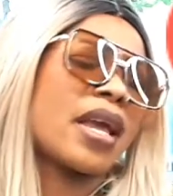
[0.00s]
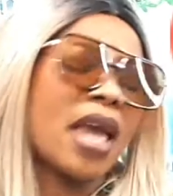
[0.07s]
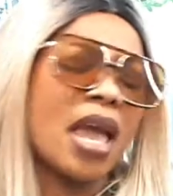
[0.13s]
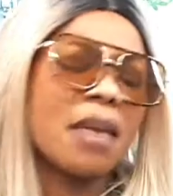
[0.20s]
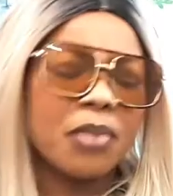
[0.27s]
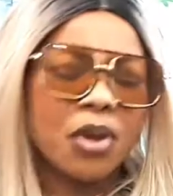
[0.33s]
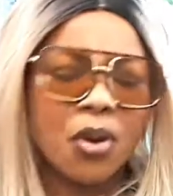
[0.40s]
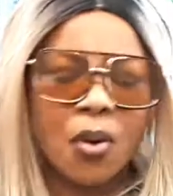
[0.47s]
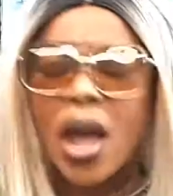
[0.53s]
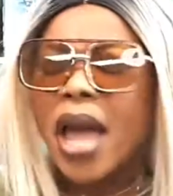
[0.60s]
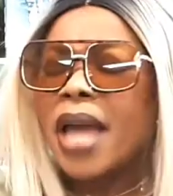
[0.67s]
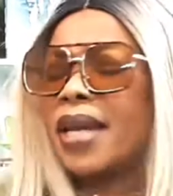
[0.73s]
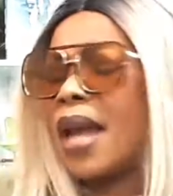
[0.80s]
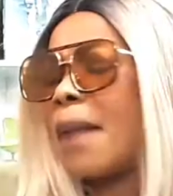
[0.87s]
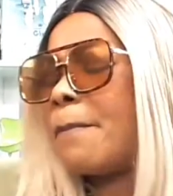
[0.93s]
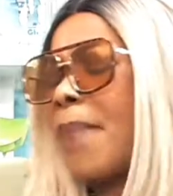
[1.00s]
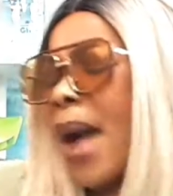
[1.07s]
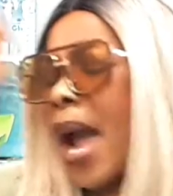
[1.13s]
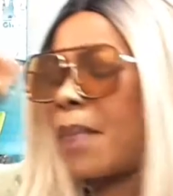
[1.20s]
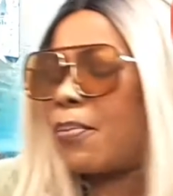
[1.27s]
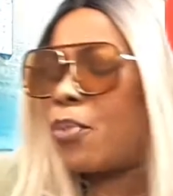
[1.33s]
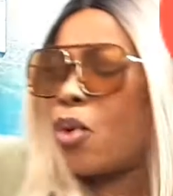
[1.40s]
Kemio, the
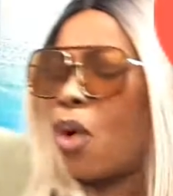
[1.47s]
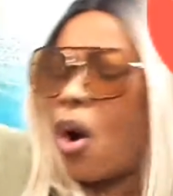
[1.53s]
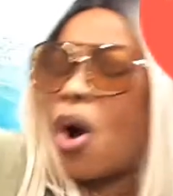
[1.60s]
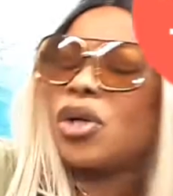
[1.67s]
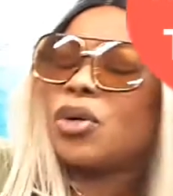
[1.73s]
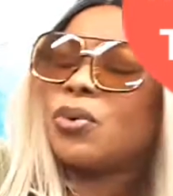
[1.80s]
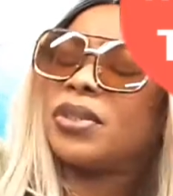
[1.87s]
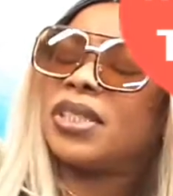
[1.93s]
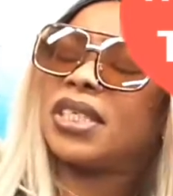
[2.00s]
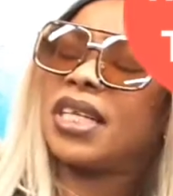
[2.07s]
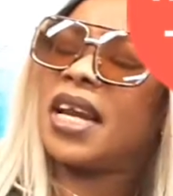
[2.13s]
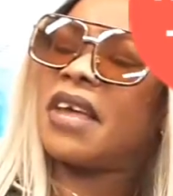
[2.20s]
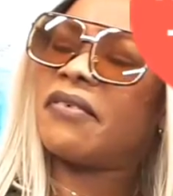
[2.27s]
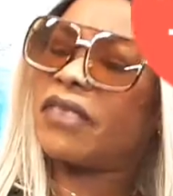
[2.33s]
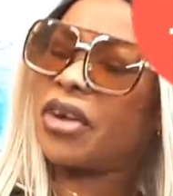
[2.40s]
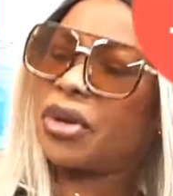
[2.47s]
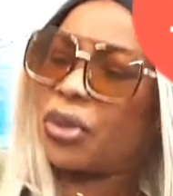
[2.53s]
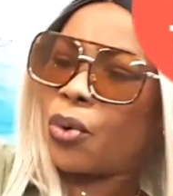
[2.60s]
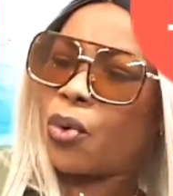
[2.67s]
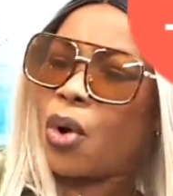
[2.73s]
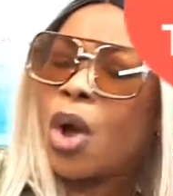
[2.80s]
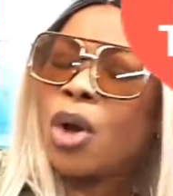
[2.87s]
Bible, God will deliver
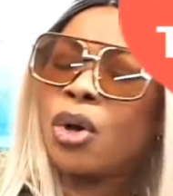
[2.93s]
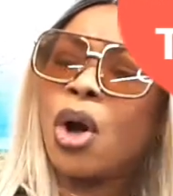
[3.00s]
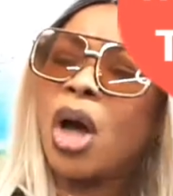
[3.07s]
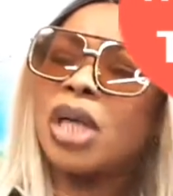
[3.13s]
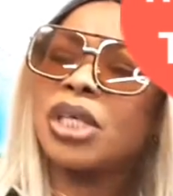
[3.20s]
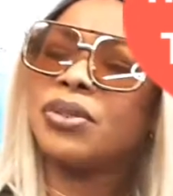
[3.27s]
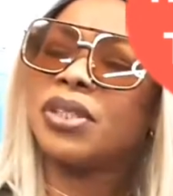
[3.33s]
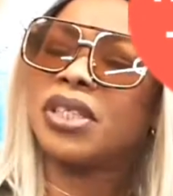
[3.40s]
you. God will